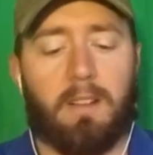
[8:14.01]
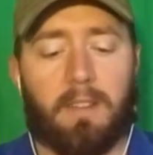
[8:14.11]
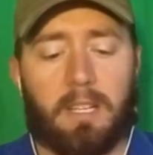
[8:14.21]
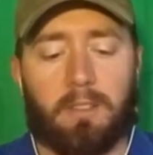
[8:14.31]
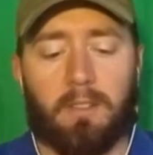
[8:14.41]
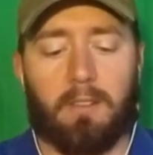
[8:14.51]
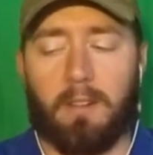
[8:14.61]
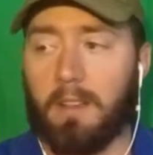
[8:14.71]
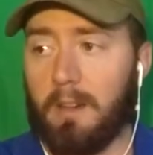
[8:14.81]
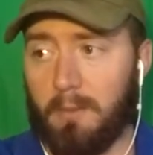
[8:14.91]
I've actually already
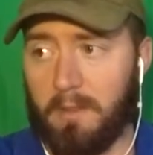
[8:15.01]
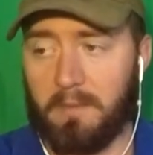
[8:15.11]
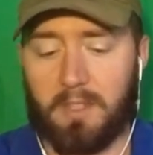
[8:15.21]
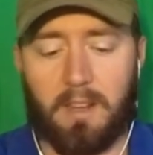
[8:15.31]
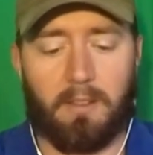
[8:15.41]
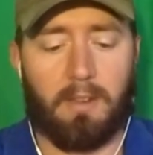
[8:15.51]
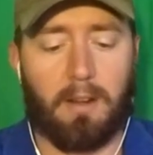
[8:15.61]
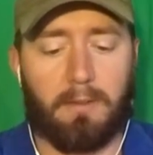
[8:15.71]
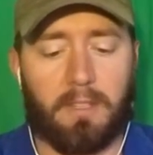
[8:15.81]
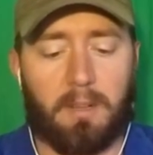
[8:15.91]
got one of them sitting right
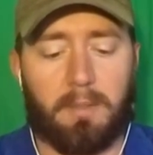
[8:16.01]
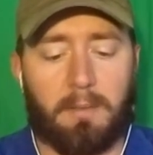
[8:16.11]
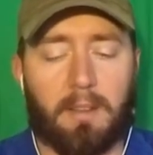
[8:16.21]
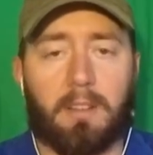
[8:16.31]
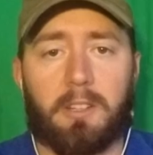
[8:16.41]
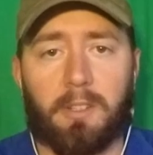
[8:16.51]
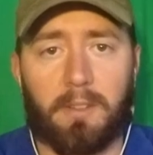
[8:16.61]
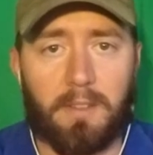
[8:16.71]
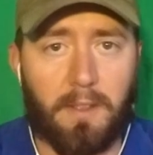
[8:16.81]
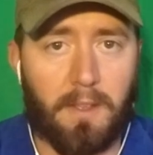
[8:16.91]
over there, but I'm not going to show it
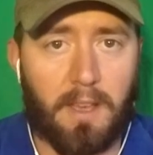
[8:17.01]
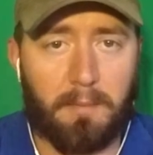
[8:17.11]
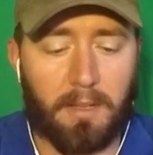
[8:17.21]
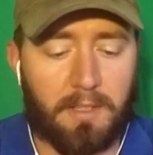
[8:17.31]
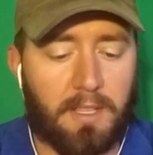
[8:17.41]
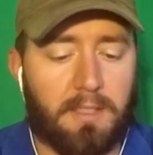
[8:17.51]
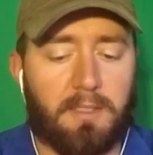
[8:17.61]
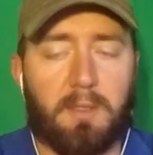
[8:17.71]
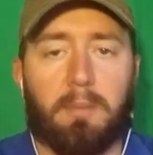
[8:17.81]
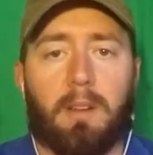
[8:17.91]
to you yet because that's a
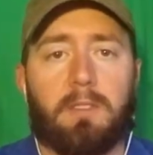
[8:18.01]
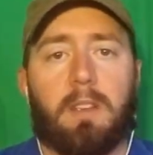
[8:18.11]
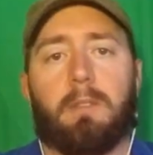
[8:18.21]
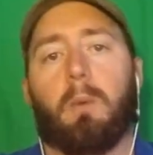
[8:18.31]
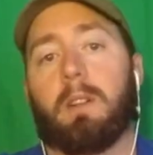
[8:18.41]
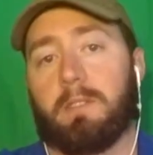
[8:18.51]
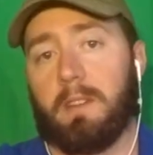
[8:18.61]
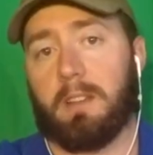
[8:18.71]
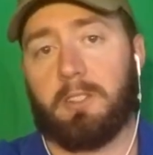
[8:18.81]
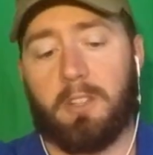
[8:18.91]
surprise. You have to watch the
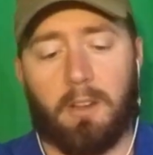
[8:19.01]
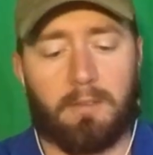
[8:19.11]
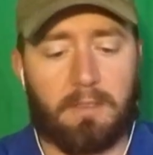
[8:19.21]
next show.